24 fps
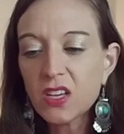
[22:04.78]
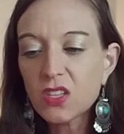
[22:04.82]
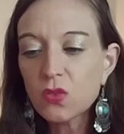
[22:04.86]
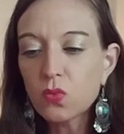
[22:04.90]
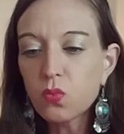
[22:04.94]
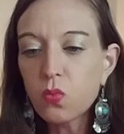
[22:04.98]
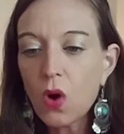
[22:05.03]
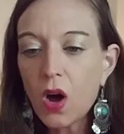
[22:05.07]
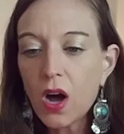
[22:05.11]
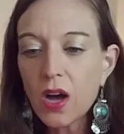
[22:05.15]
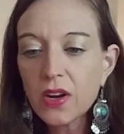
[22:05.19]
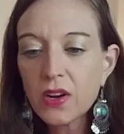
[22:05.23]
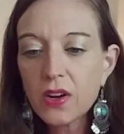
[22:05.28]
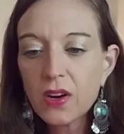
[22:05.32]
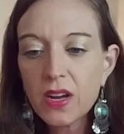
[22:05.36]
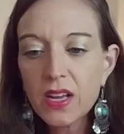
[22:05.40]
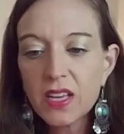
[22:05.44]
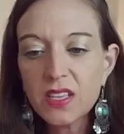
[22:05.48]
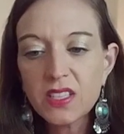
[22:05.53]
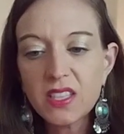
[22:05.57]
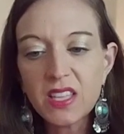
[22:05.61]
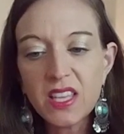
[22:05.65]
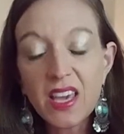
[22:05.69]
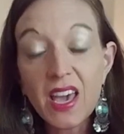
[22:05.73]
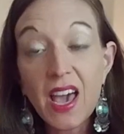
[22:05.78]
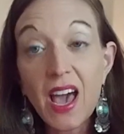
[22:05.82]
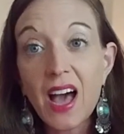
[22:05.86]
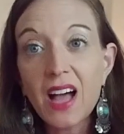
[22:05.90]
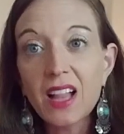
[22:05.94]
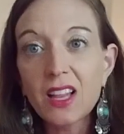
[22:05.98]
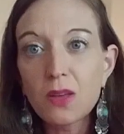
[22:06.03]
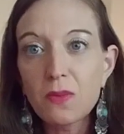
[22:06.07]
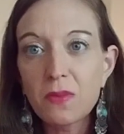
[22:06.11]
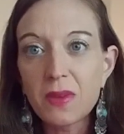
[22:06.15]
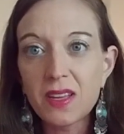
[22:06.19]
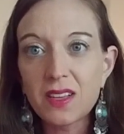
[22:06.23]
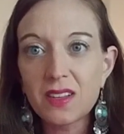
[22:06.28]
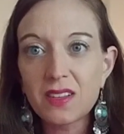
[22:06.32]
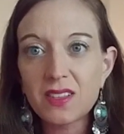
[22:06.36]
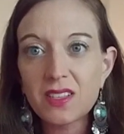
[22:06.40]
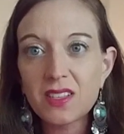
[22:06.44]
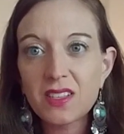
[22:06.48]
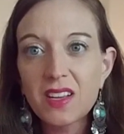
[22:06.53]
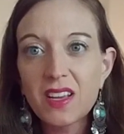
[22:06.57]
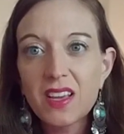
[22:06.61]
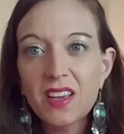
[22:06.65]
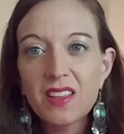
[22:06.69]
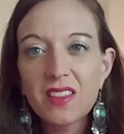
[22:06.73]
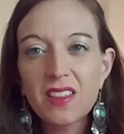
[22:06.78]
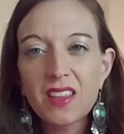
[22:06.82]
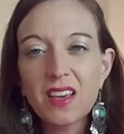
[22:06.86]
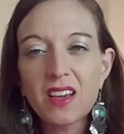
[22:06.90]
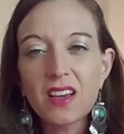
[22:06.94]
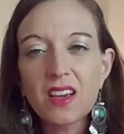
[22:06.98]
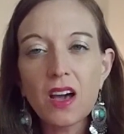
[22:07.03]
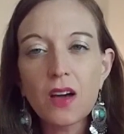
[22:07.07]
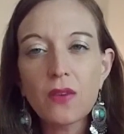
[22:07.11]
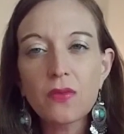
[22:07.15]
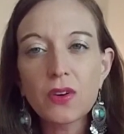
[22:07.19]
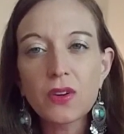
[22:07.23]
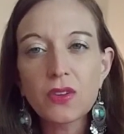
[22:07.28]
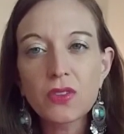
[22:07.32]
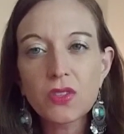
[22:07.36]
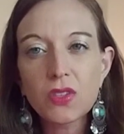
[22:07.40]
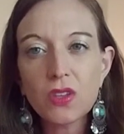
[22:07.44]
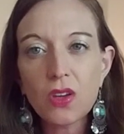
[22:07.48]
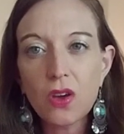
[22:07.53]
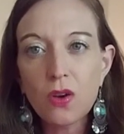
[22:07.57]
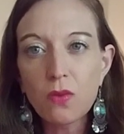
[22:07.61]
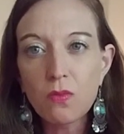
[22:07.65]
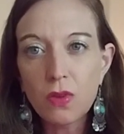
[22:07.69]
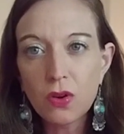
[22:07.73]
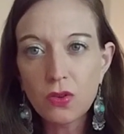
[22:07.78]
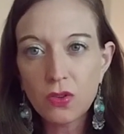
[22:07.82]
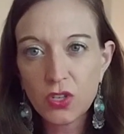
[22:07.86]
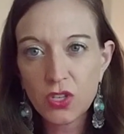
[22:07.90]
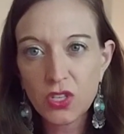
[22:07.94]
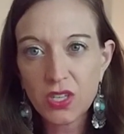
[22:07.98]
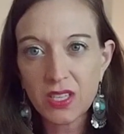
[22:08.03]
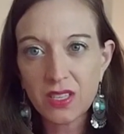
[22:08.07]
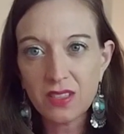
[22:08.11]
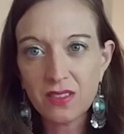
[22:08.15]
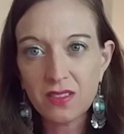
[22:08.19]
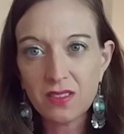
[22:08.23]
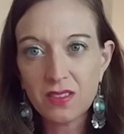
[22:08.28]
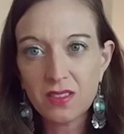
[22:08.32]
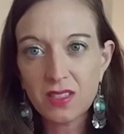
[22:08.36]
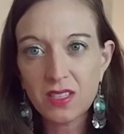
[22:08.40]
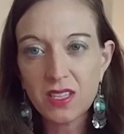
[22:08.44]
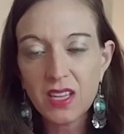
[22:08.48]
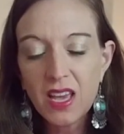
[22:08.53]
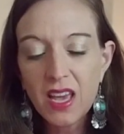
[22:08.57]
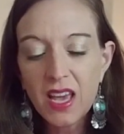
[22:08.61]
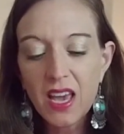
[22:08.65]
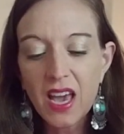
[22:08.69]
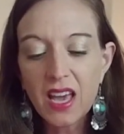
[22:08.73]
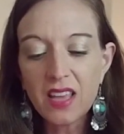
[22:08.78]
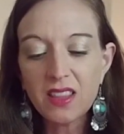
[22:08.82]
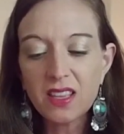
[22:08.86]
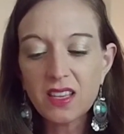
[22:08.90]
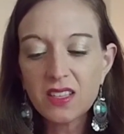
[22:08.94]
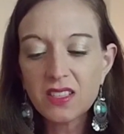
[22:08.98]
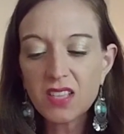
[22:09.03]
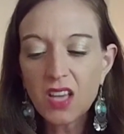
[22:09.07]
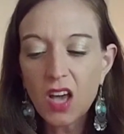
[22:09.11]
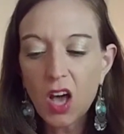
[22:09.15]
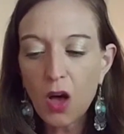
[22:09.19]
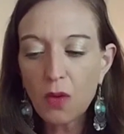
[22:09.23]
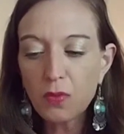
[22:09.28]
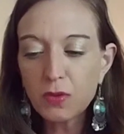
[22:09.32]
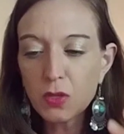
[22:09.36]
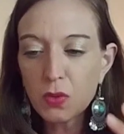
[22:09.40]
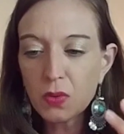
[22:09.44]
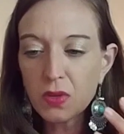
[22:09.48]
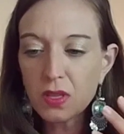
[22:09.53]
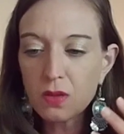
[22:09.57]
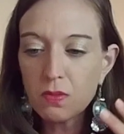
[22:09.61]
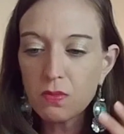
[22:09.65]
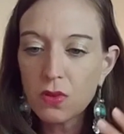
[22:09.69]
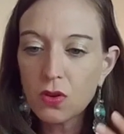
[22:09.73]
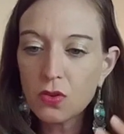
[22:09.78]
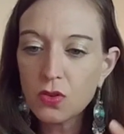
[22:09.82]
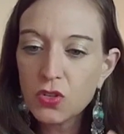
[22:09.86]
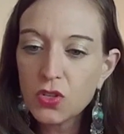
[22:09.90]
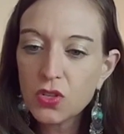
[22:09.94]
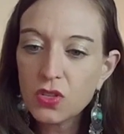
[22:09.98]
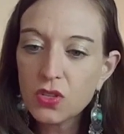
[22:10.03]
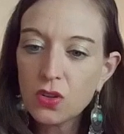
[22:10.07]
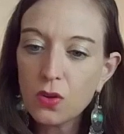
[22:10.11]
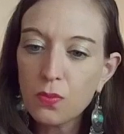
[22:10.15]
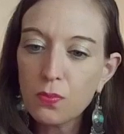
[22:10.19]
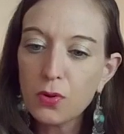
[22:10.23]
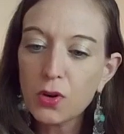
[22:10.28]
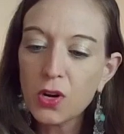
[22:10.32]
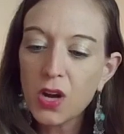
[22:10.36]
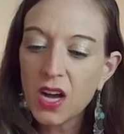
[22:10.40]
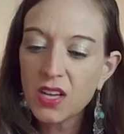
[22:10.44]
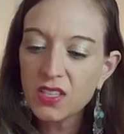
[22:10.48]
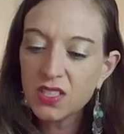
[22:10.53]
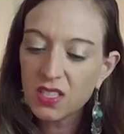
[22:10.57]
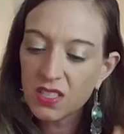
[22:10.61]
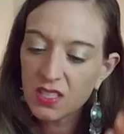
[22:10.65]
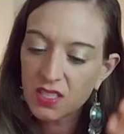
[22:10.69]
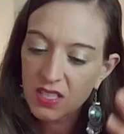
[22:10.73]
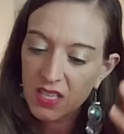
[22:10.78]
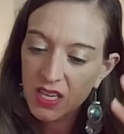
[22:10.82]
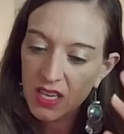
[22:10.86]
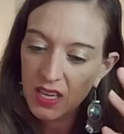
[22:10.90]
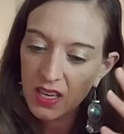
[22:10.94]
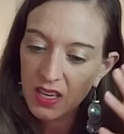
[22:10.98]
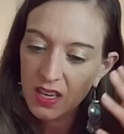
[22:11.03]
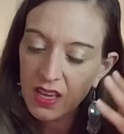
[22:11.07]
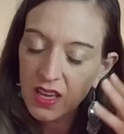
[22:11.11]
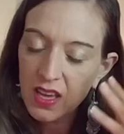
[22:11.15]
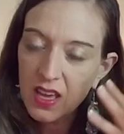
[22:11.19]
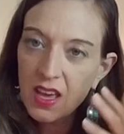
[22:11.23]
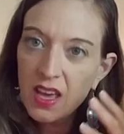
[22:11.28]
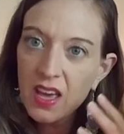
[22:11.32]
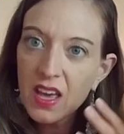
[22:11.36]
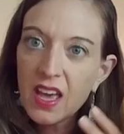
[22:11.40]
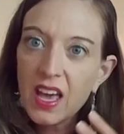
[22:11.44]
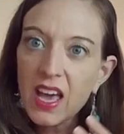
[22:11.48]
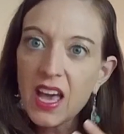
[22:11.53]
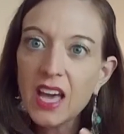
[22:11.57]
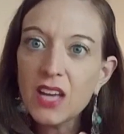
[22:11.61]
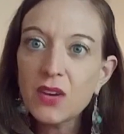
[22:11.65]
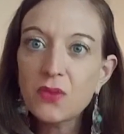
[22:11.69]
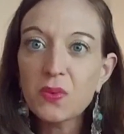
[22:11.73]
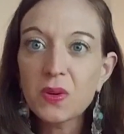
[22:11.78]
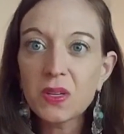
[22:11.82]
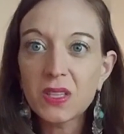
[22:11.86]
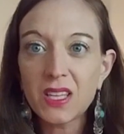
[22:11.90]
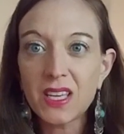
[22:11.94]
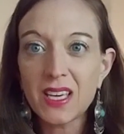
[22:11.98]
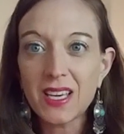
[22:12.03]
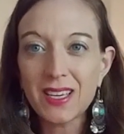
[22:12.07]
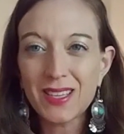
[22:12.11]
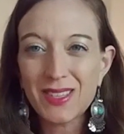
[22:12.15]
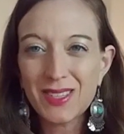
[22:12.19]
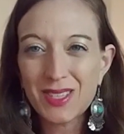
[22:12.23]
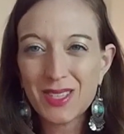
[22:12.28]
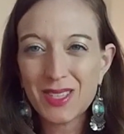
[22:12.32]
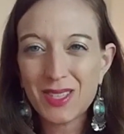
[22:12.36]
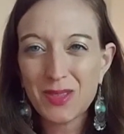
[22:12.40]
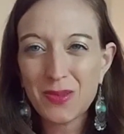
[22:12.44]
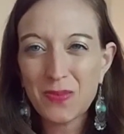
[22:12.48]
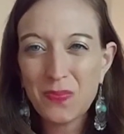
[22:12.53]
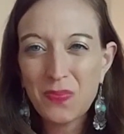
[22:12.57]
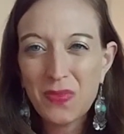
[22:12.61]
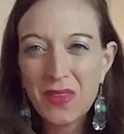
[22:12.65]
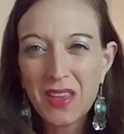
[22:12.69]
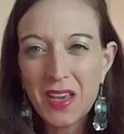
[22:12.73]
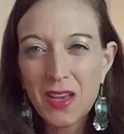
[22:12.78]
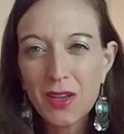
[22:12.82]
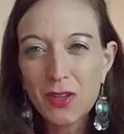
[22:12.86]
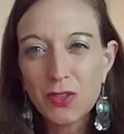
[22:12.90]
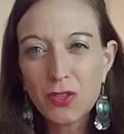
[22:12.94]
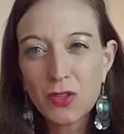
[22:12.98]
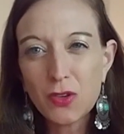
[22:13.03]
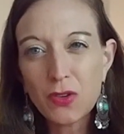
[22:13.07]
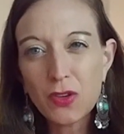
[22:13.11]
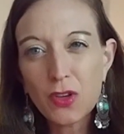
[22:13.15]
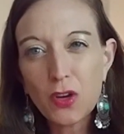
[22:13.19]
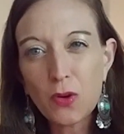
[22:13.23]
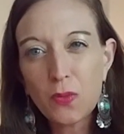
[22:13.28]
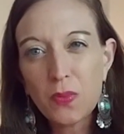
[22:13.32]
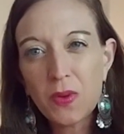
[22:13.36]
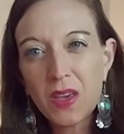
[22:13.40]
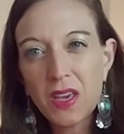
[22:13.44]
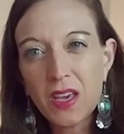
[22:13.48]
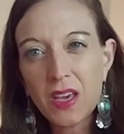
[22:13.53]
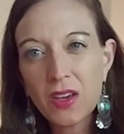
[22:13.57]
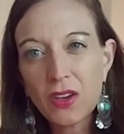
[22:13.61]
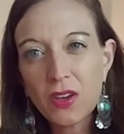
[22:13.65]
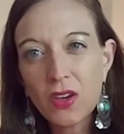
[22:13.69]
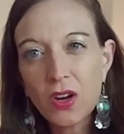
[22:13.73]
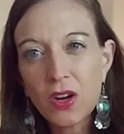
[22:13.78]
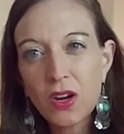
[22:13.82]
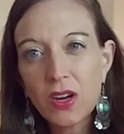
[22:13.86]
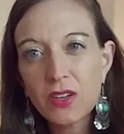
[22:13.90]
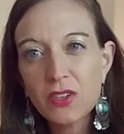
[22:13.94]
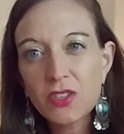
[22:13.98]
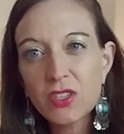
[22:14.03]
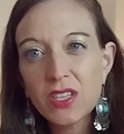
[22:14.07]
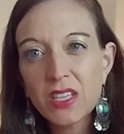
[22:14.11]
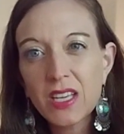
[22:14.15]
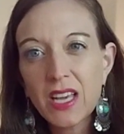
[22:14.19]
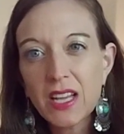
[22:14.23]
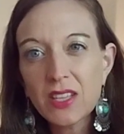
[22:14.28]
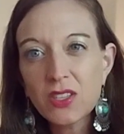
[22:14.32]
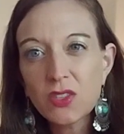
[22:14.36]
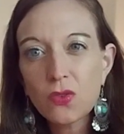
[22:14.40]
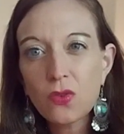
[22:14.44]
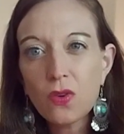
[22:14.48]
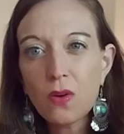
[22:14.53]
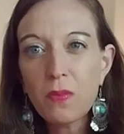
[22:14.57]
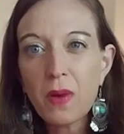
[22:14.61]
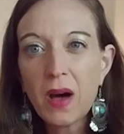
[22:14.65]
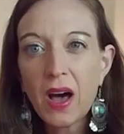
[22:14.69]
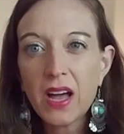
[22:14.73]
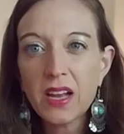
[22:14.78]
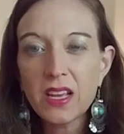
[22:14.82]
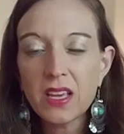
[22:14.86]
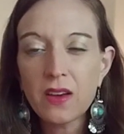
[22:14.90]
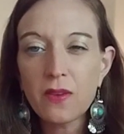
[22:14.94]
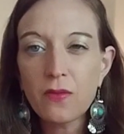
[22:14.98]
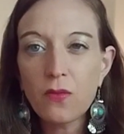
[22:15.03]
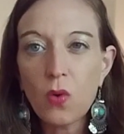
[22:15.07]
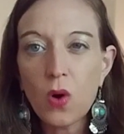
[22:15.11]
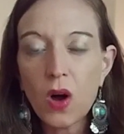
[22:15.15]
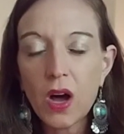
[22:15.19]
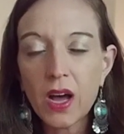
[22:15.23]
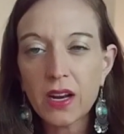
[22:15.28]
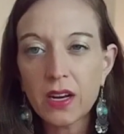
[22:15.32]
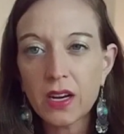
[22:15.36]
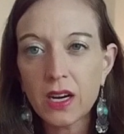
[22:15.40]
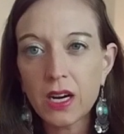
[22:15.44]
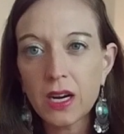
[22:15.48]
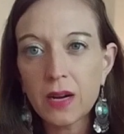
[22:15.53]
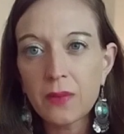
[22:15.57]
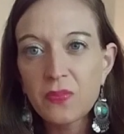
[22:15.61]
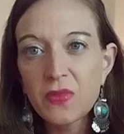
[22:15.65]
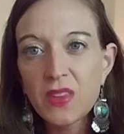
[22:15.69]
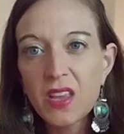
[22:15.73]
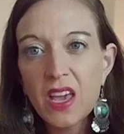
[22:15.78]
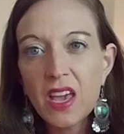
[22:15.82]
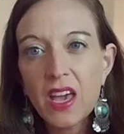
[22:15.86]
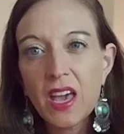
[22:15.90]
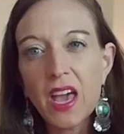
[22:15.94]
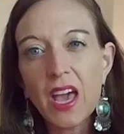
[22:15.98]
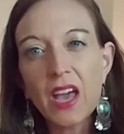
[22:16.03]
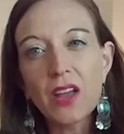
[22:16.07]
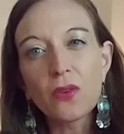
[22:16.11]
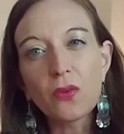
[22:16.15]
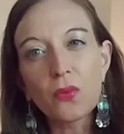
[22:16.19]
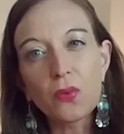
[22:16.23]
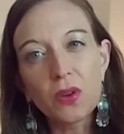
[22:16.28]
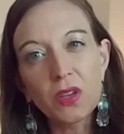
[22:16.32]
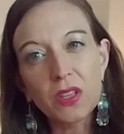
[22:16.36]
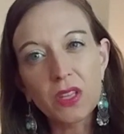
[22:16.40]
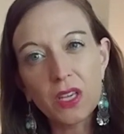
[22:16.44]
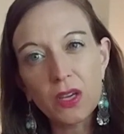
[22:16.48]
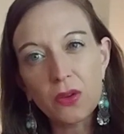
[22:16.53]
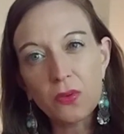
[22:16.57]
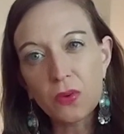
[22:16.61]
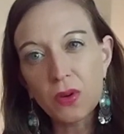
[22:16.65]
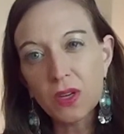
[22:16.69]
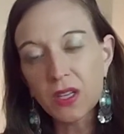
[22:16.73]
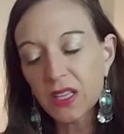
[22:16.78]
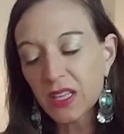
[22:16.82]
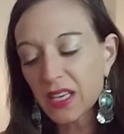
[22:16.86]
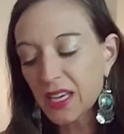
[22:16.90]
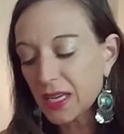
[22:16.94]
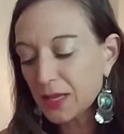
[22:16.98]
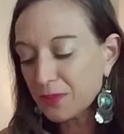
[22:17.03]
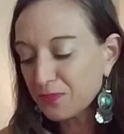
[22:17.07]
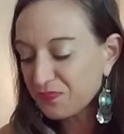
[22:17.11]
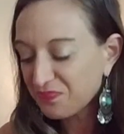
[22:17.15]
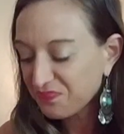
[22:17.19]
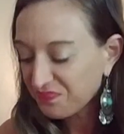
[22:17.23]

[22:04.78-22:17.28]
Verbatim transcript: water is the element that governs emotions, and this helps with emotional processing and release. So you're being encouraged to get to a body of water and really, really